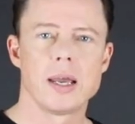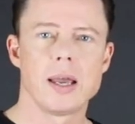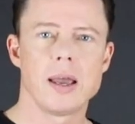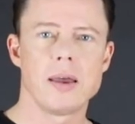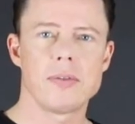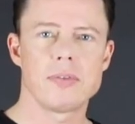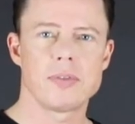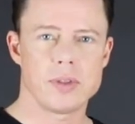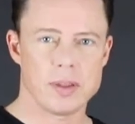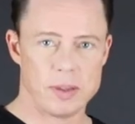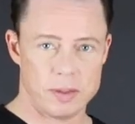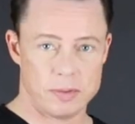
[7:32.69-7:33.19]

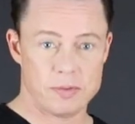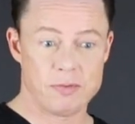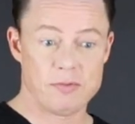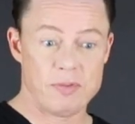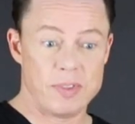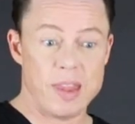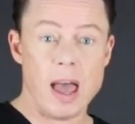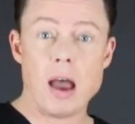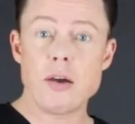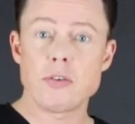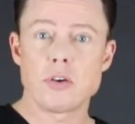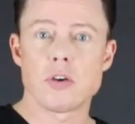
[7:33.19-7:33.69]
And
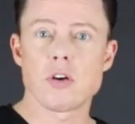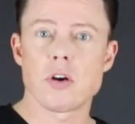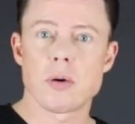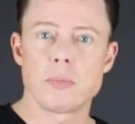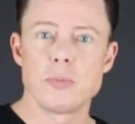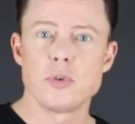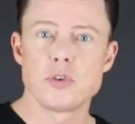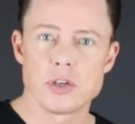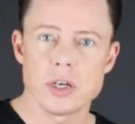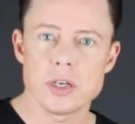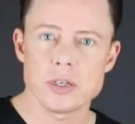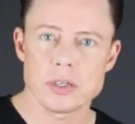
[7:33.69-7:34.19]
now you're a
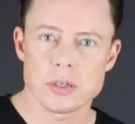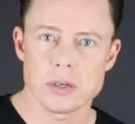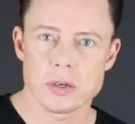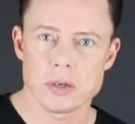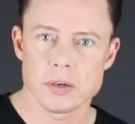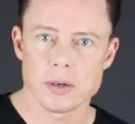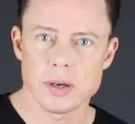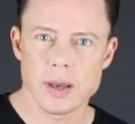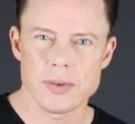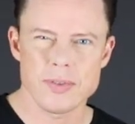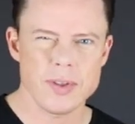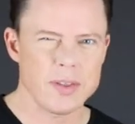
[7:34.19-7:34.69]

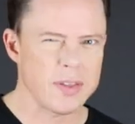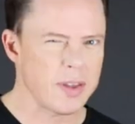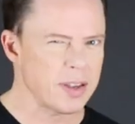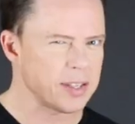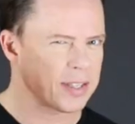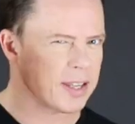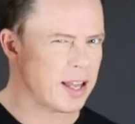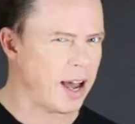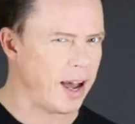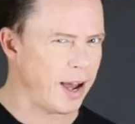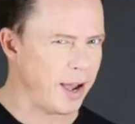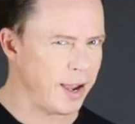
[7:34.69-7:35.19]
musician. And then
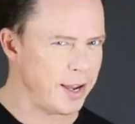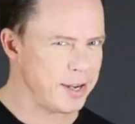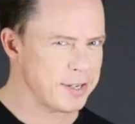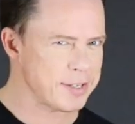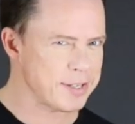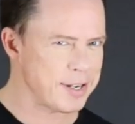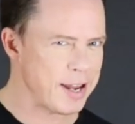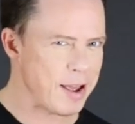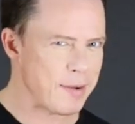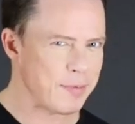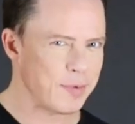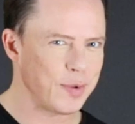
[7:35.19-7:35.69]
there's the
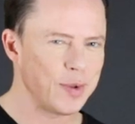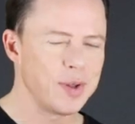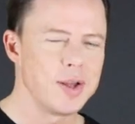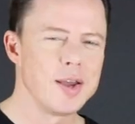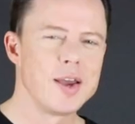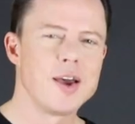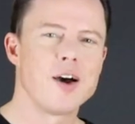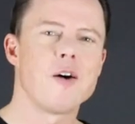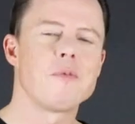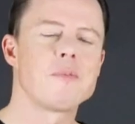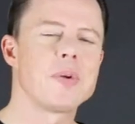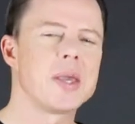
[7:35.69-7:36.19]
highest level
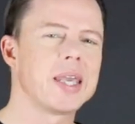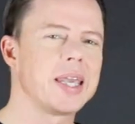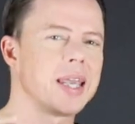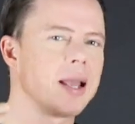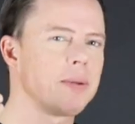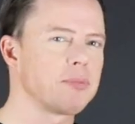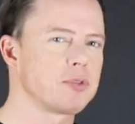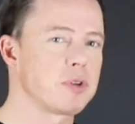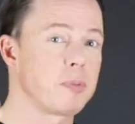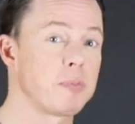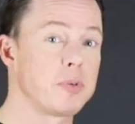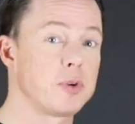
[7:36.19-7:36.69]
of being
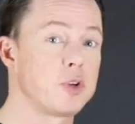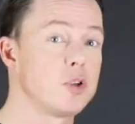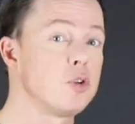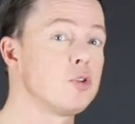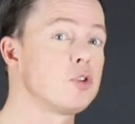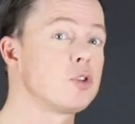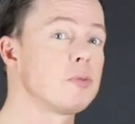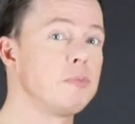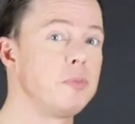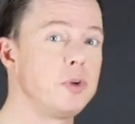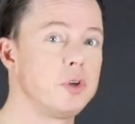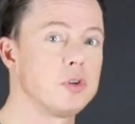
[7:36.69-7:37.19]
able to
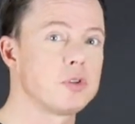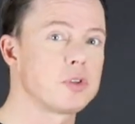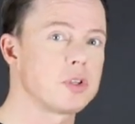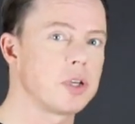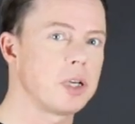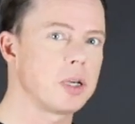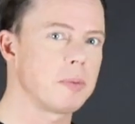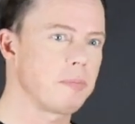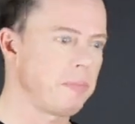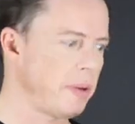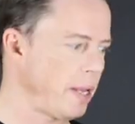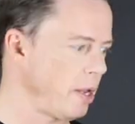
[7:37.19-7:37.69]
produce
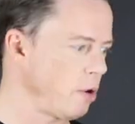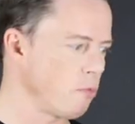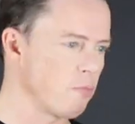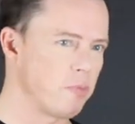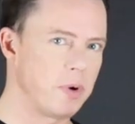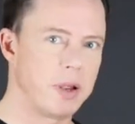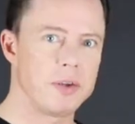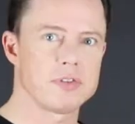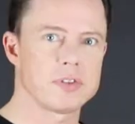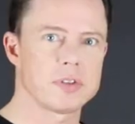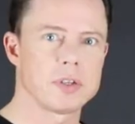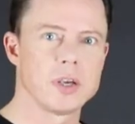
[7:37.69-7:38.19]
music, play
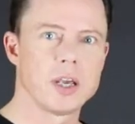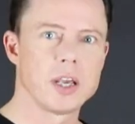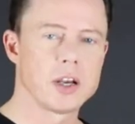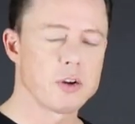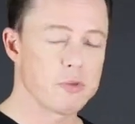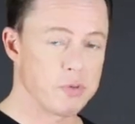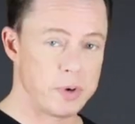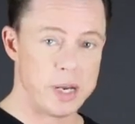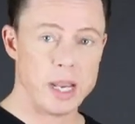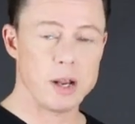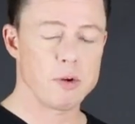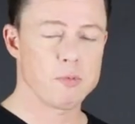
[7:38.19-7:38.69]
riffs,
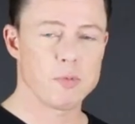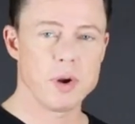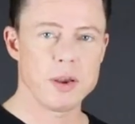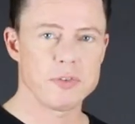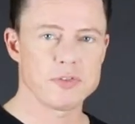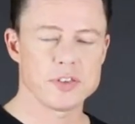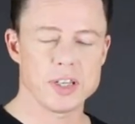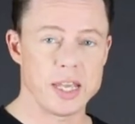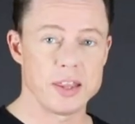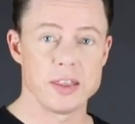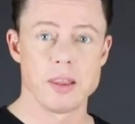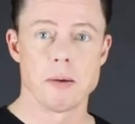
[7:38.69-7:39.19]
create
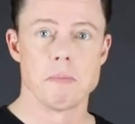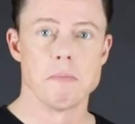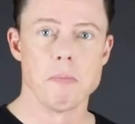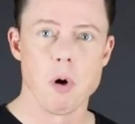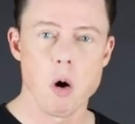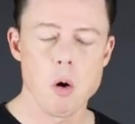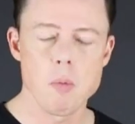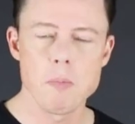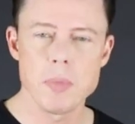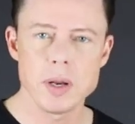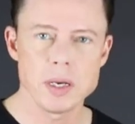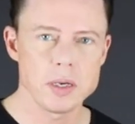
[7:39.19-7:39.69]
riffs in the
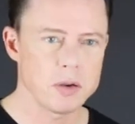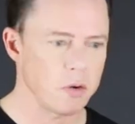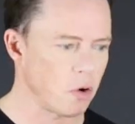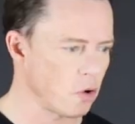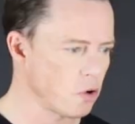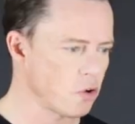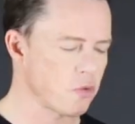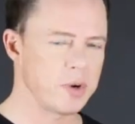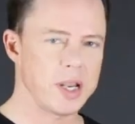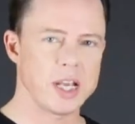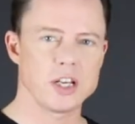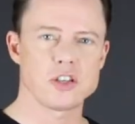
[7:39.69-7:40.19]
moment, or
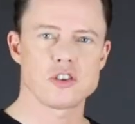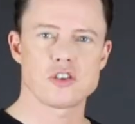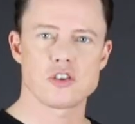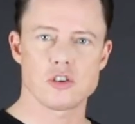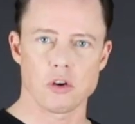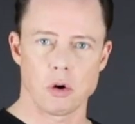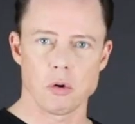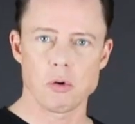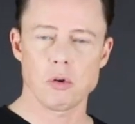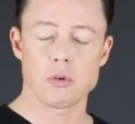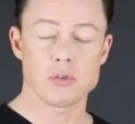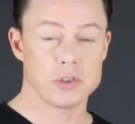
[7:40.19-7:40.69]
create
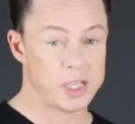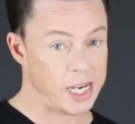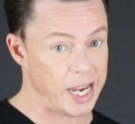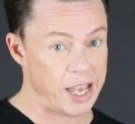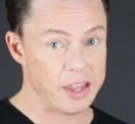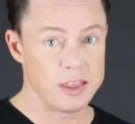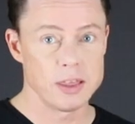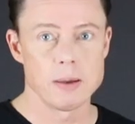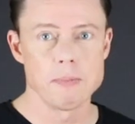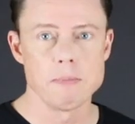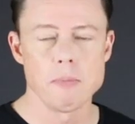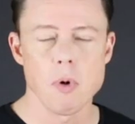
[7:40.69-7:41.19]
solos
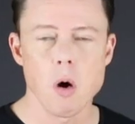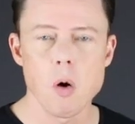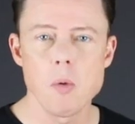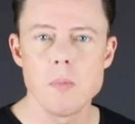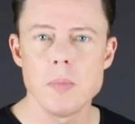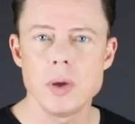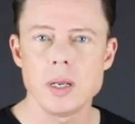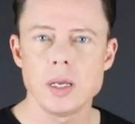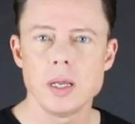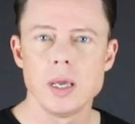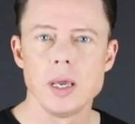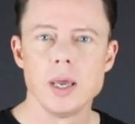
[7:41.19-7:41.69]
in the
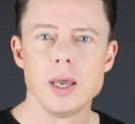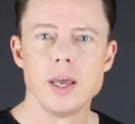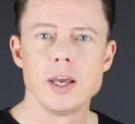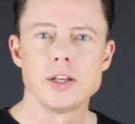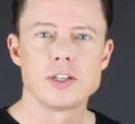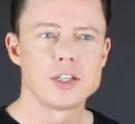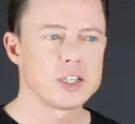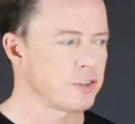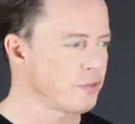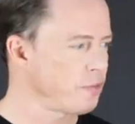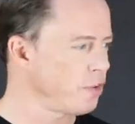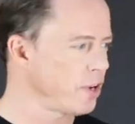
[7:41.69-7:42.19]
moment.
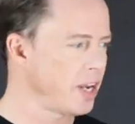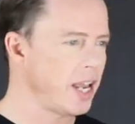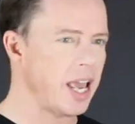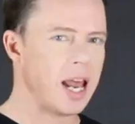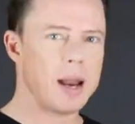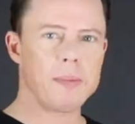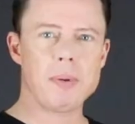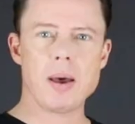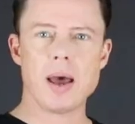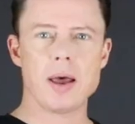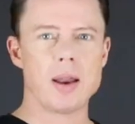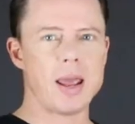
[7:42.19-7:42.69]
Just
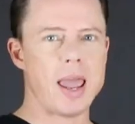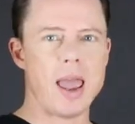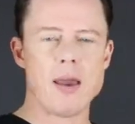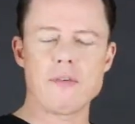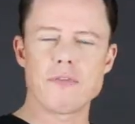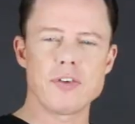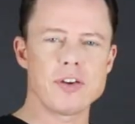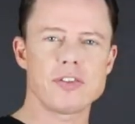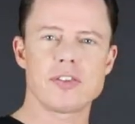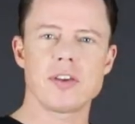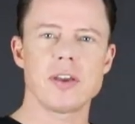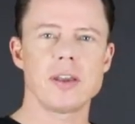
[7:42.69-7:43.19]
forget about
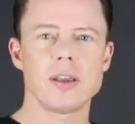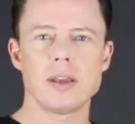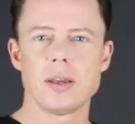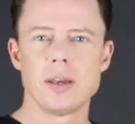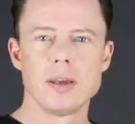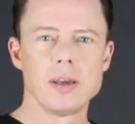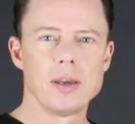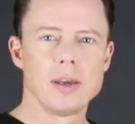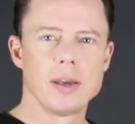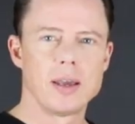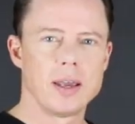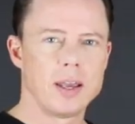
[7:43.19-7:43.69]
everything
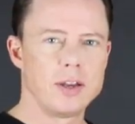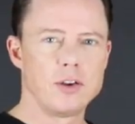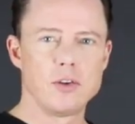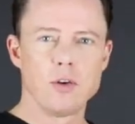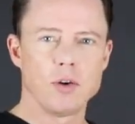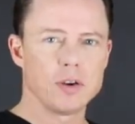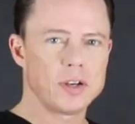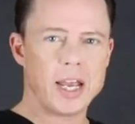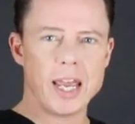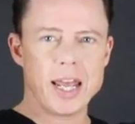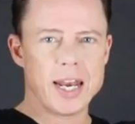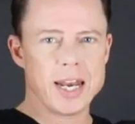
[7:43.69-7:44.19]
in
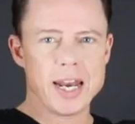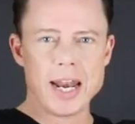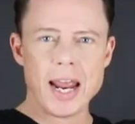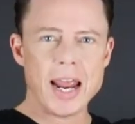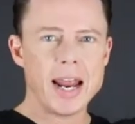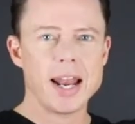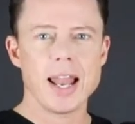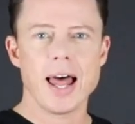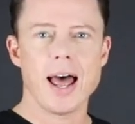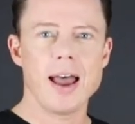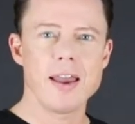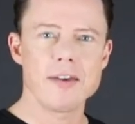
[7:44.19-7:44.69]
your
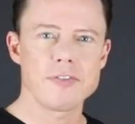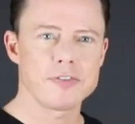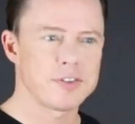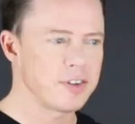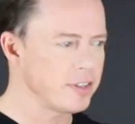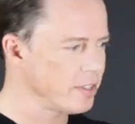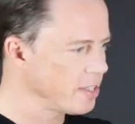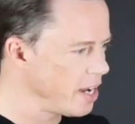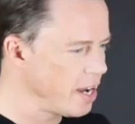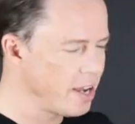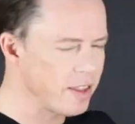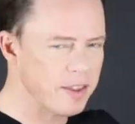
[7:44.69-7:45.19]
day-to-day life.
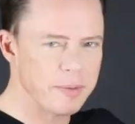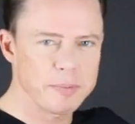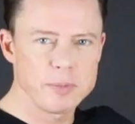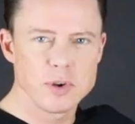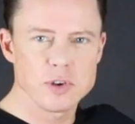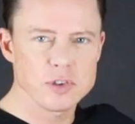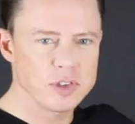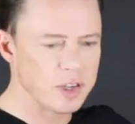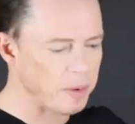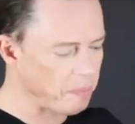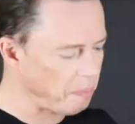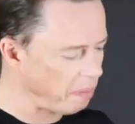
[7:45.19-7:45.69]
Just hear the
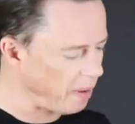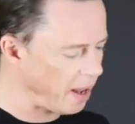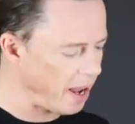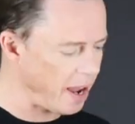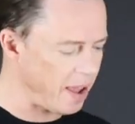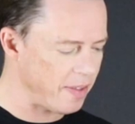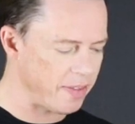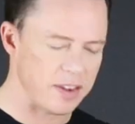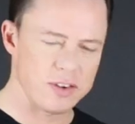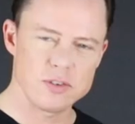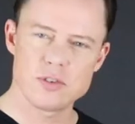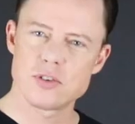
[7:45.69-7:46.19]
music
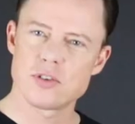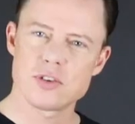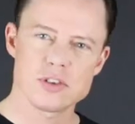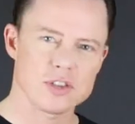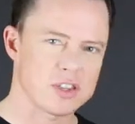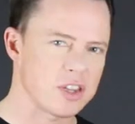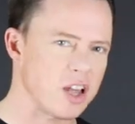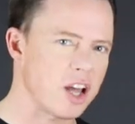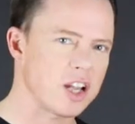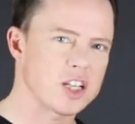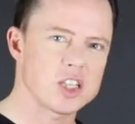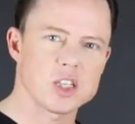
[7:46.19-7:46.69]
play, and then you just
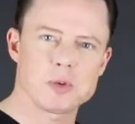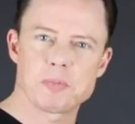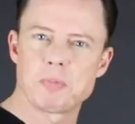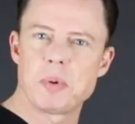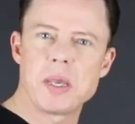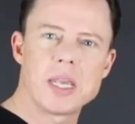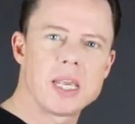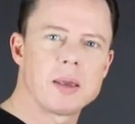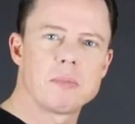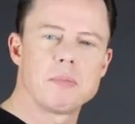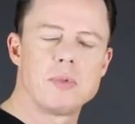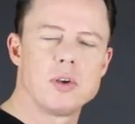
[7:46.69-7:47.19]
start
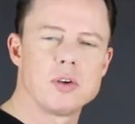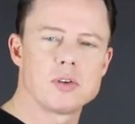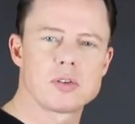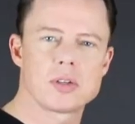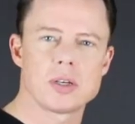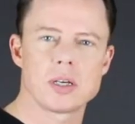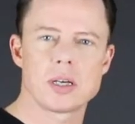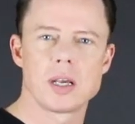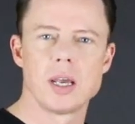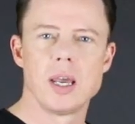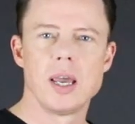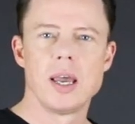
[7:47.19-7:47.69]
speaking
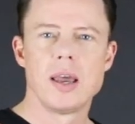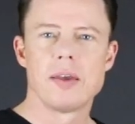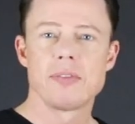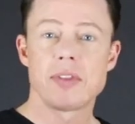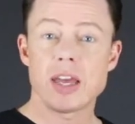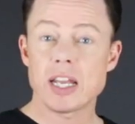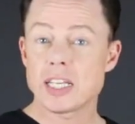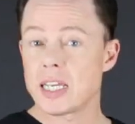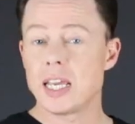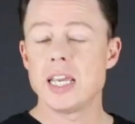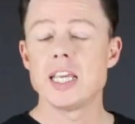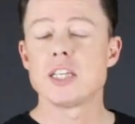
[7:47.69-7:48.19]
music.
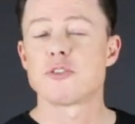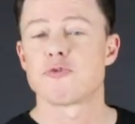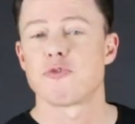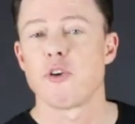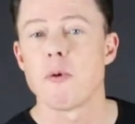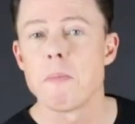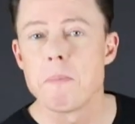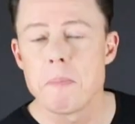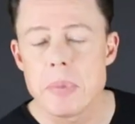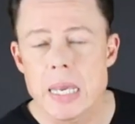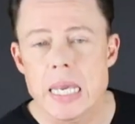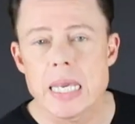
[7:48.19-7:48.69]
That is,
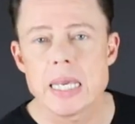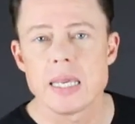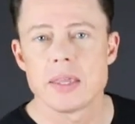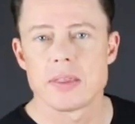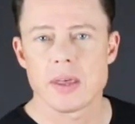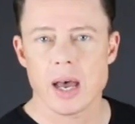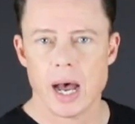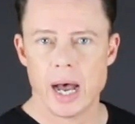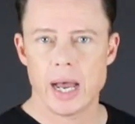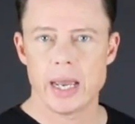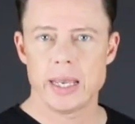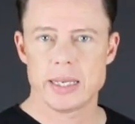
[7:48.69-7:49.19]
for me,
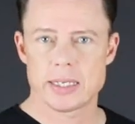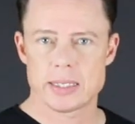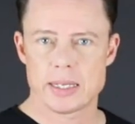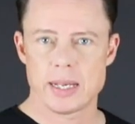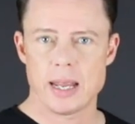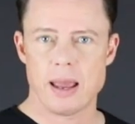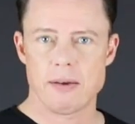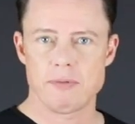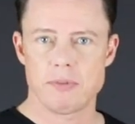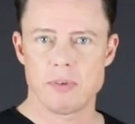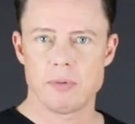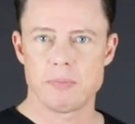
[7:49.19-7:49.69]
the highest
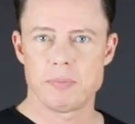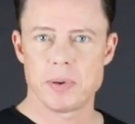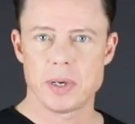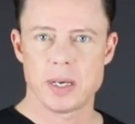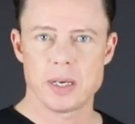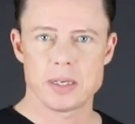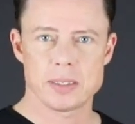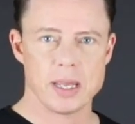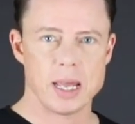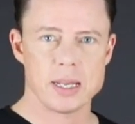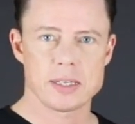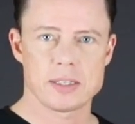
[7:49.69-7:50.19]
level,
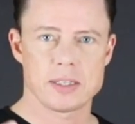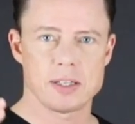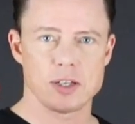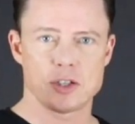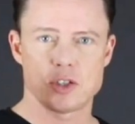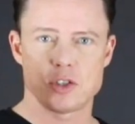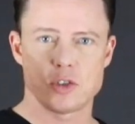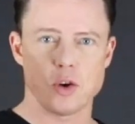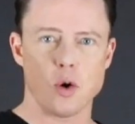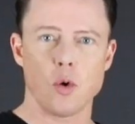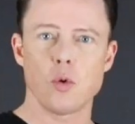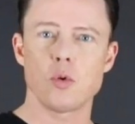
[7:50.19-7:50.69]
because that's the
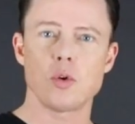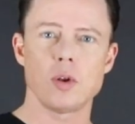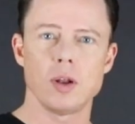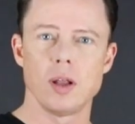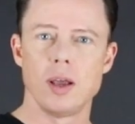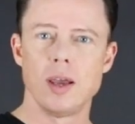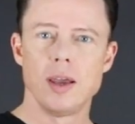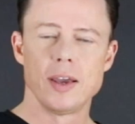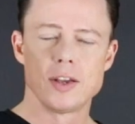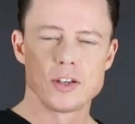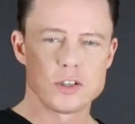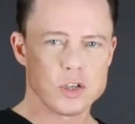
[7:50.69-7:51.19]

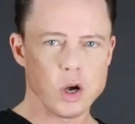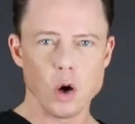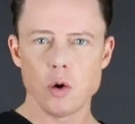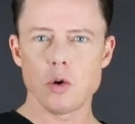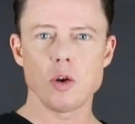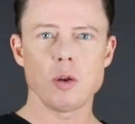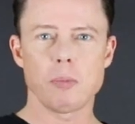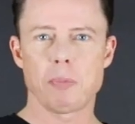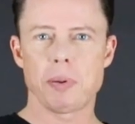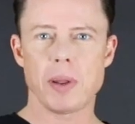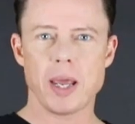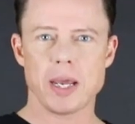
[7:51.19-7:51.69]

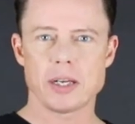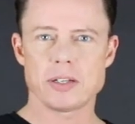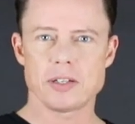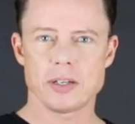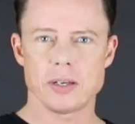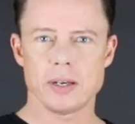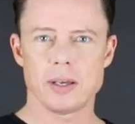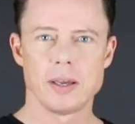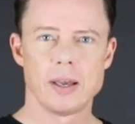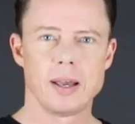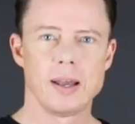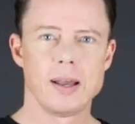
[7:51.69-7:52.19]
total
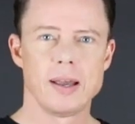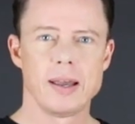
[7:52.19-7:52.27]
pleasure.